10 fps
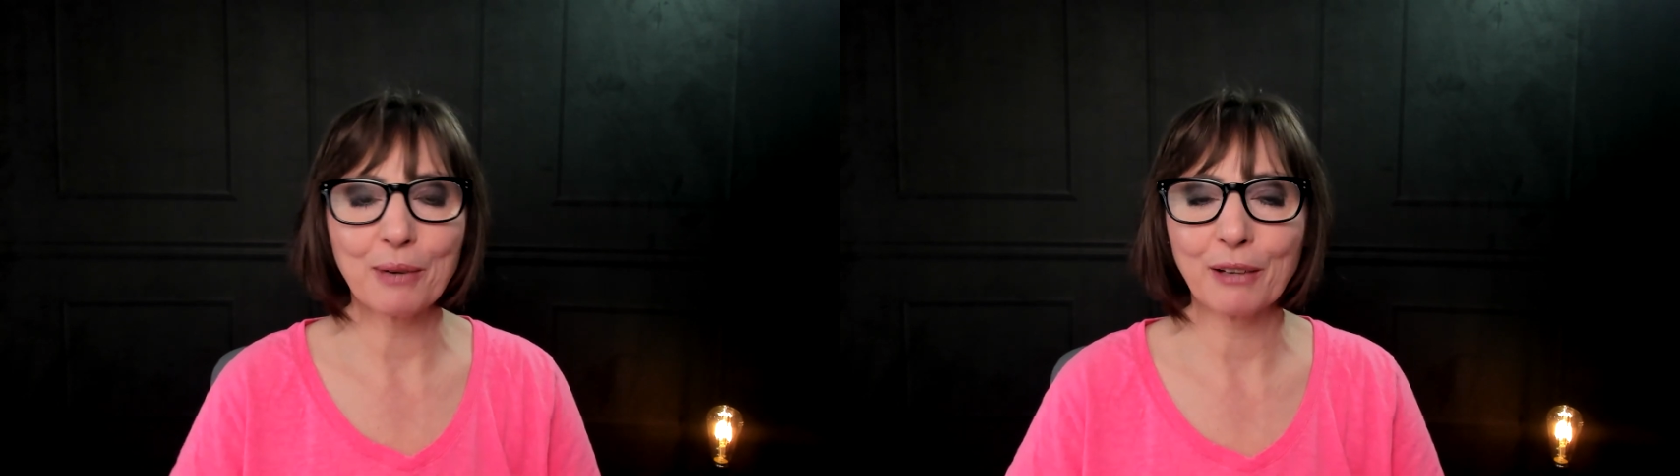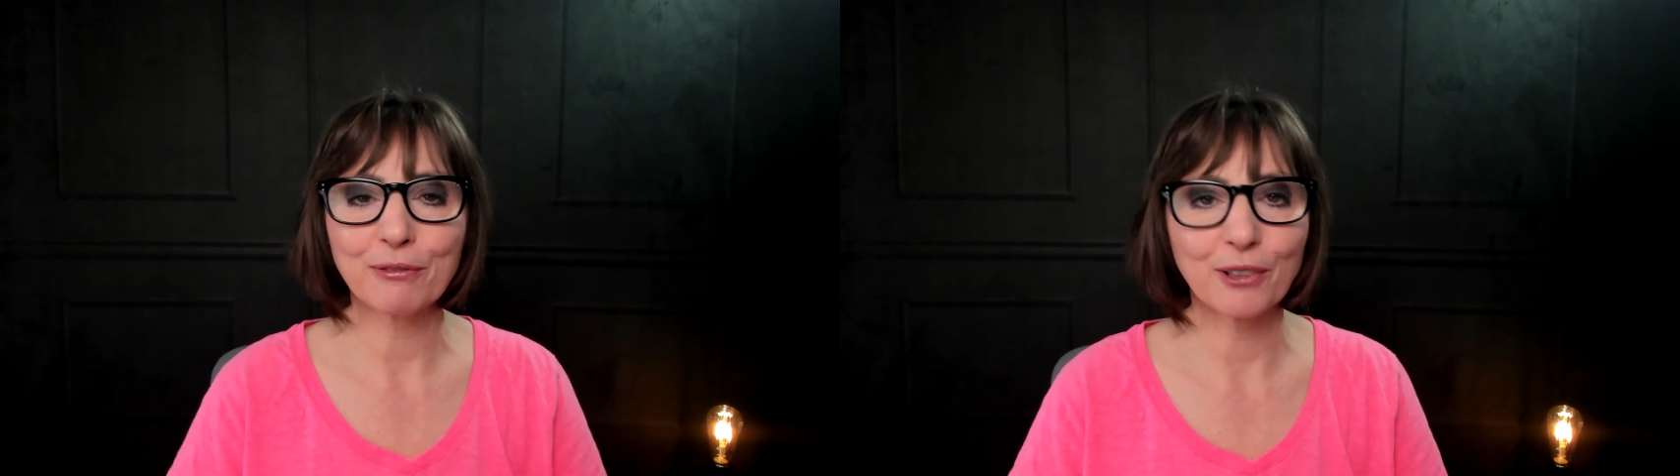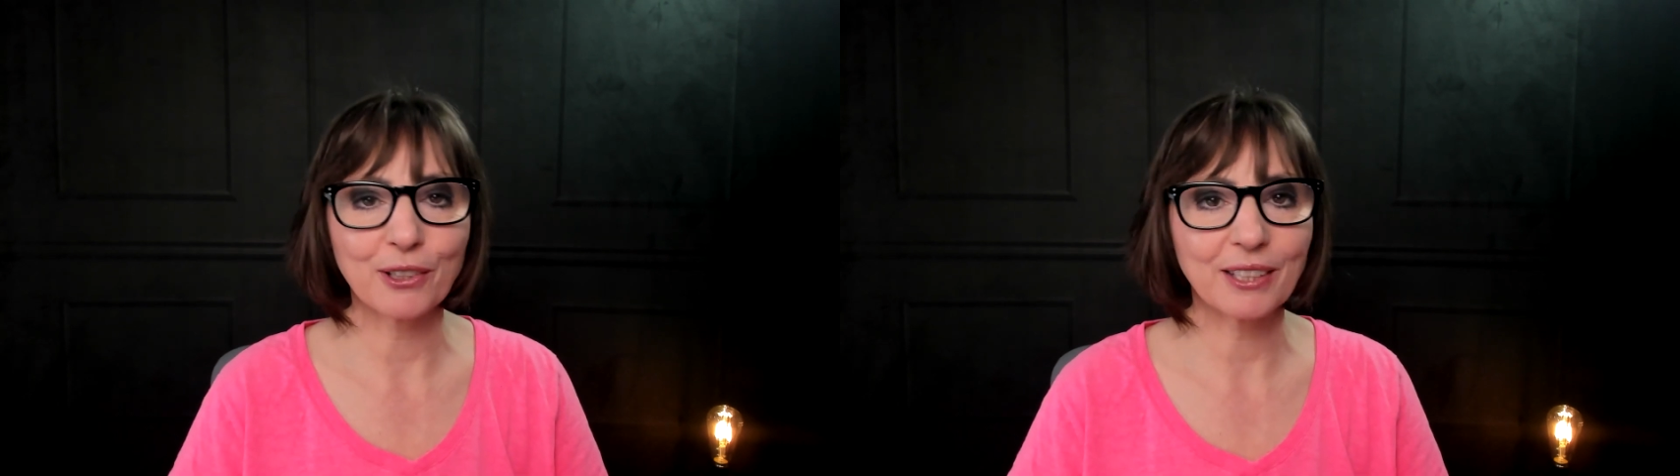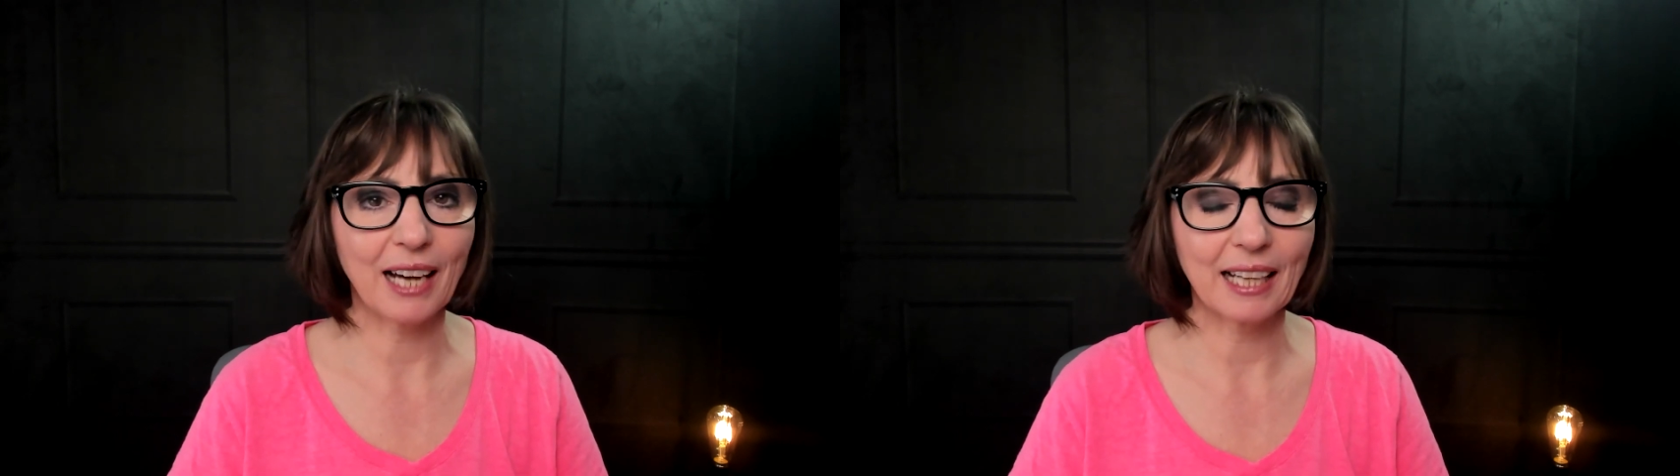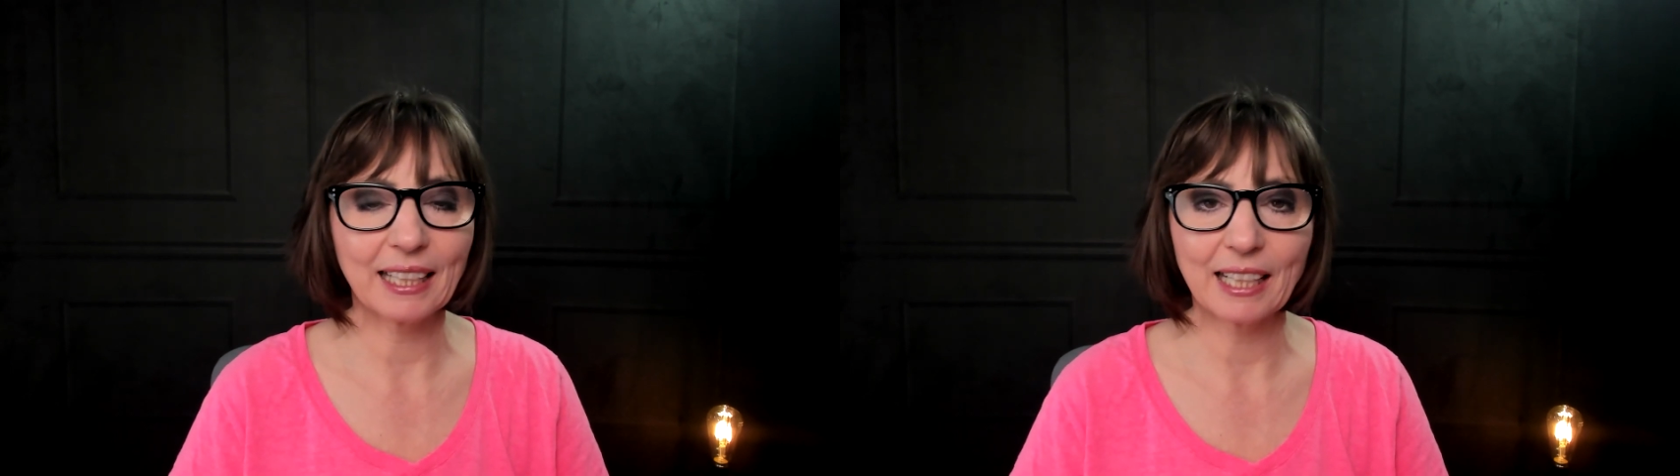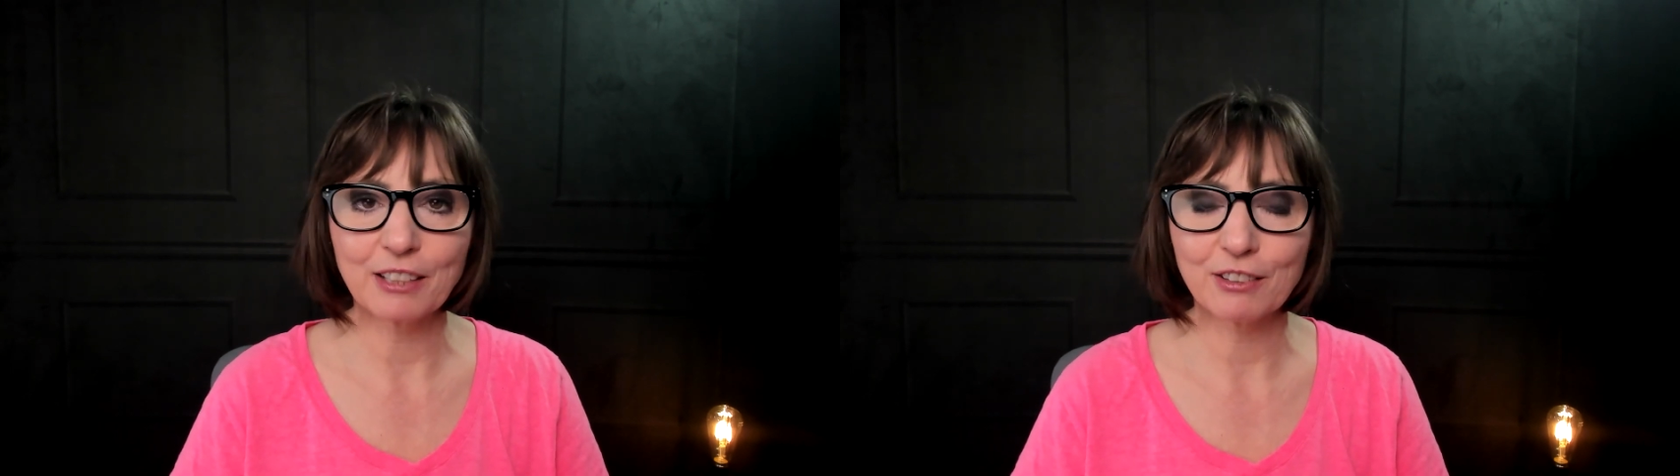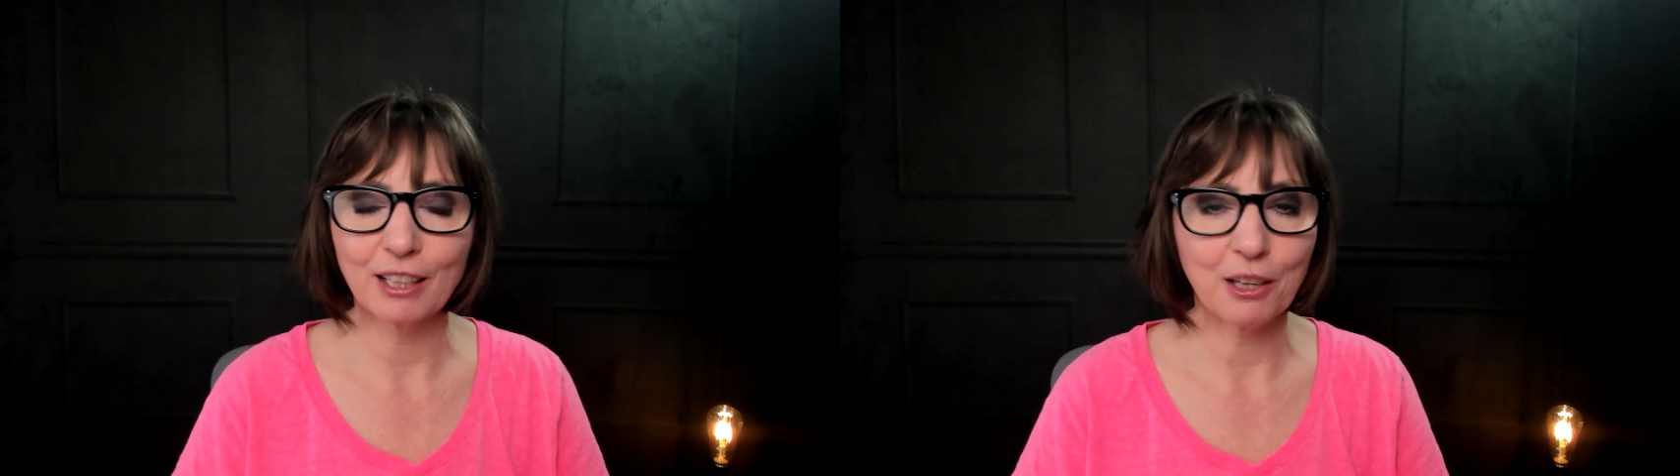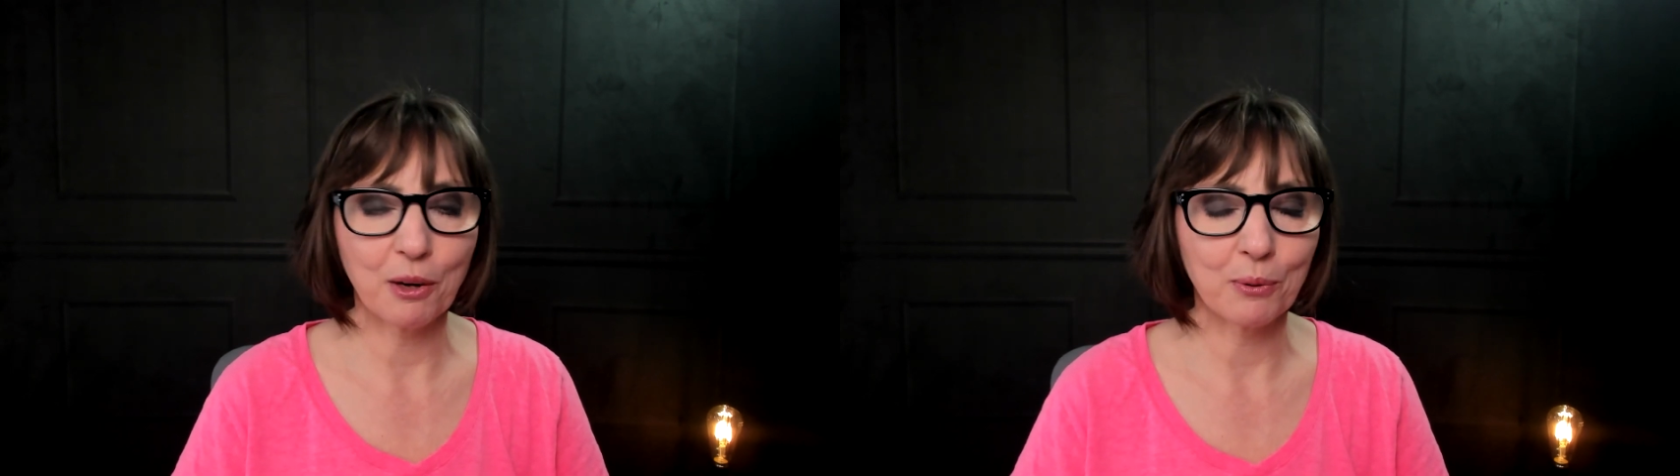When I first got it,
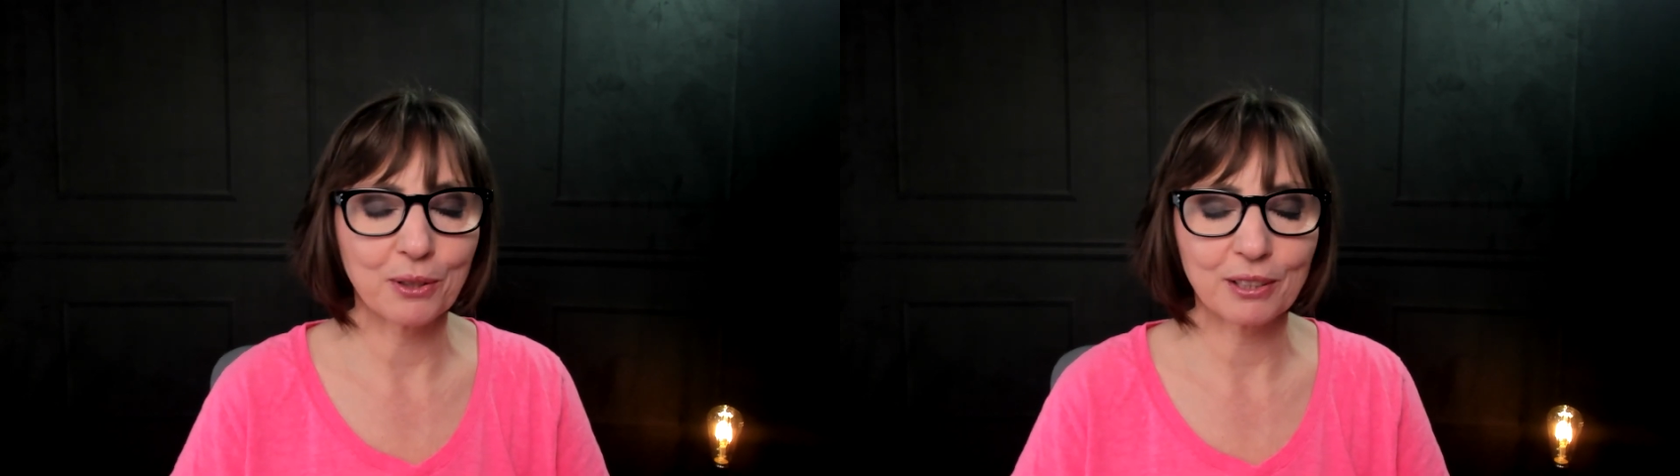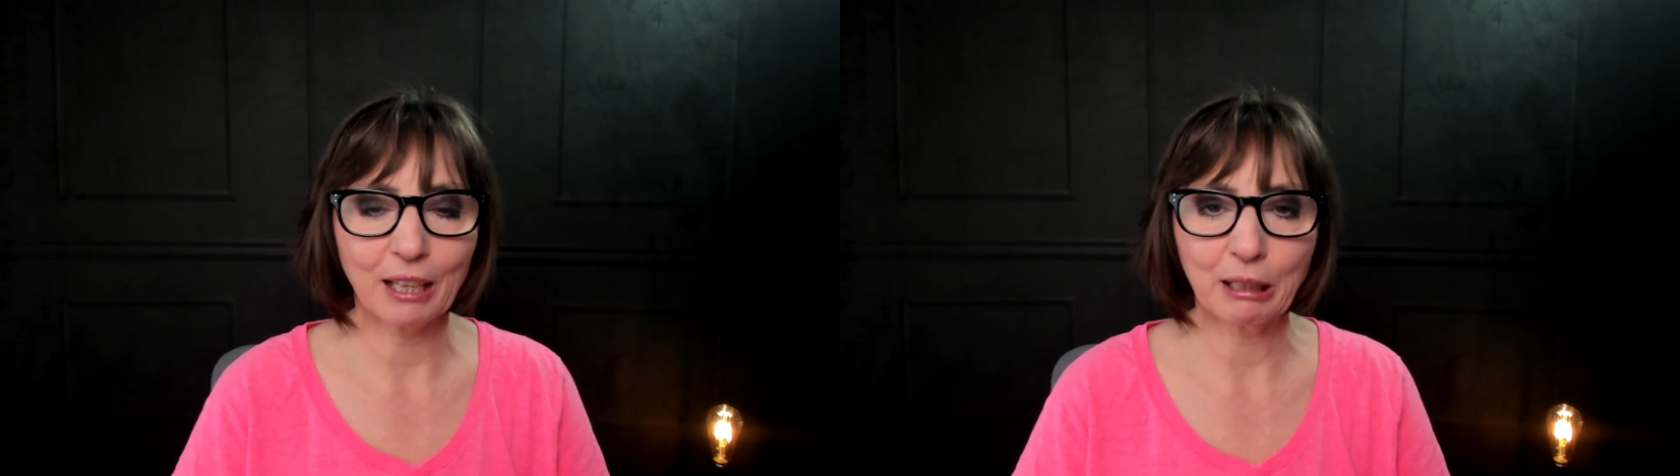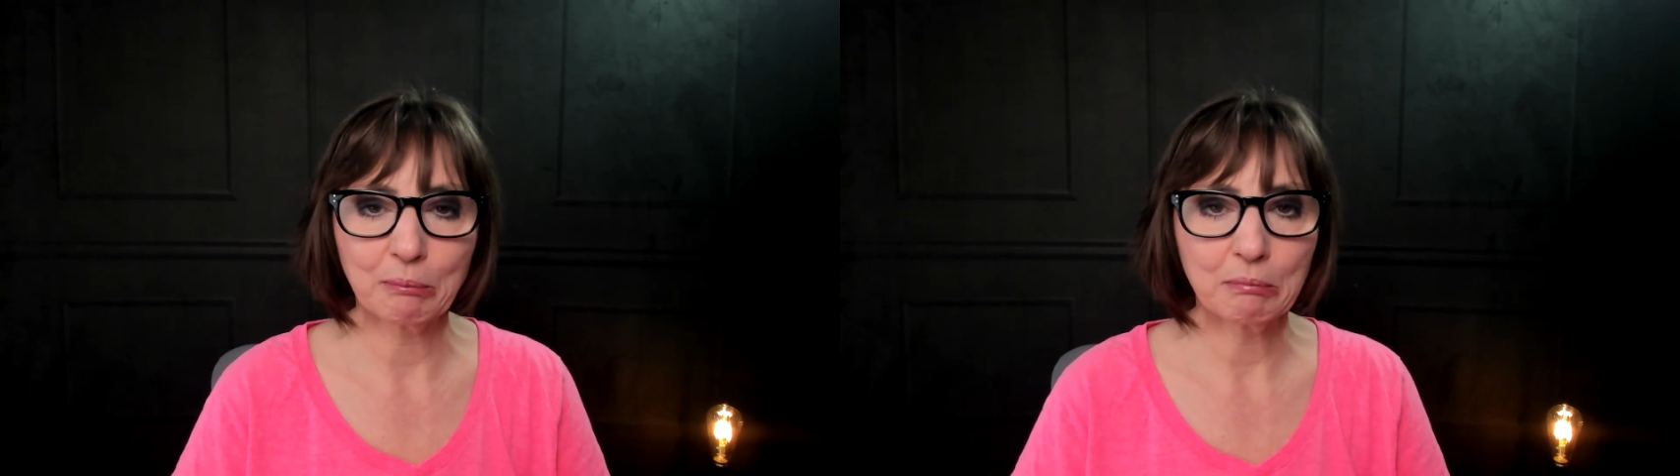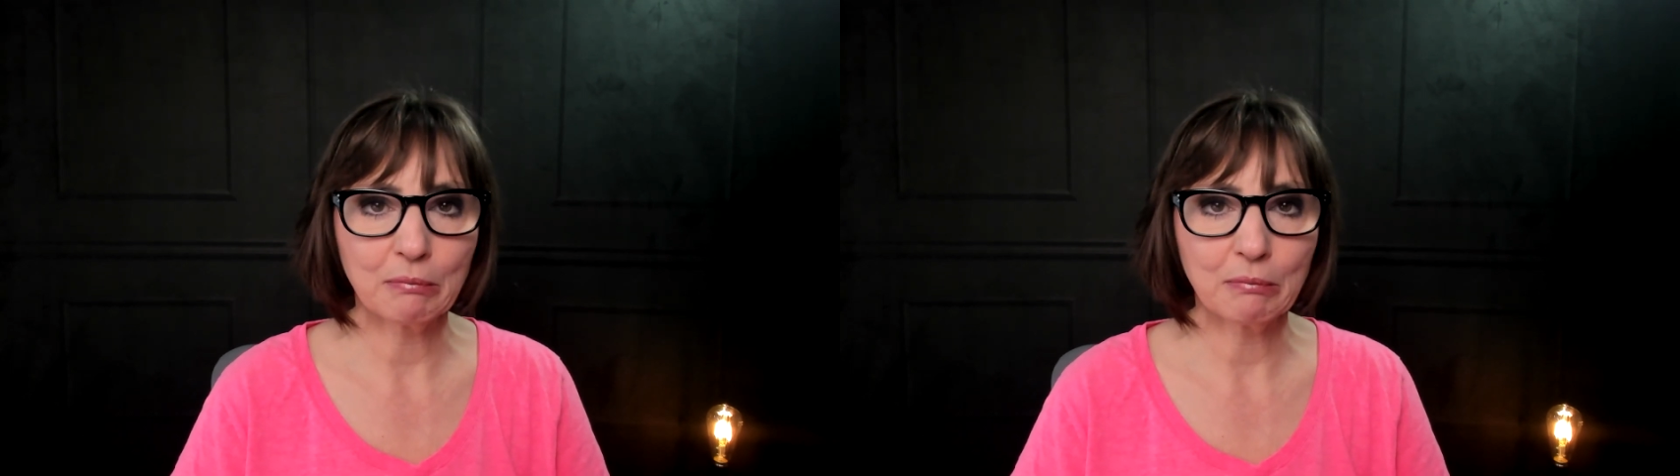it was like